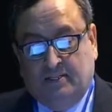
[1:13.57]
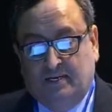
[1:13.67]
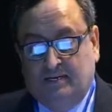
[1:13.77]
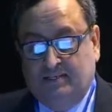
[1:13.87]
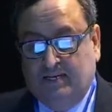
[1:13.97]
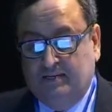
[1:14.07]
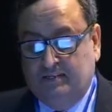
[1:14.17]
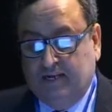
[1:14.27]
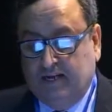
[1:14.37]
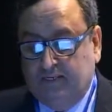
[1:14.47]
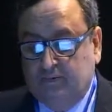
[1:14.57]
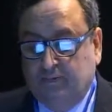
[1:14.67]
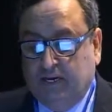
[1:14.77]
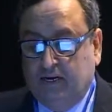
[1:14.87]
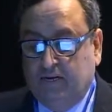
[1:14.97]
These cells arise
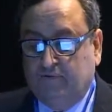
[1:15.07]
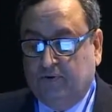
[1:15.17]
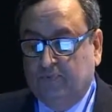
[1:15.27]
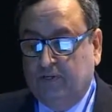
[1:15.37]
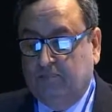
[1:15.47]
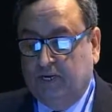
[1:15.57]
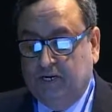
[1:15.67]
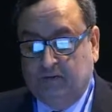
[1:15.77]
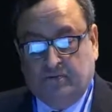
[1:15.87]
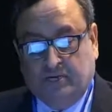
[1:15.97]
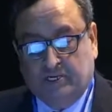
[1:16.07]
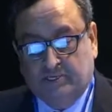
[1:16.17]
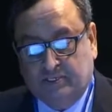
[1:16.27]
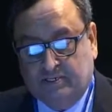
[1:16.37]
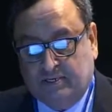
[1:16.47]
mainly from the multipotential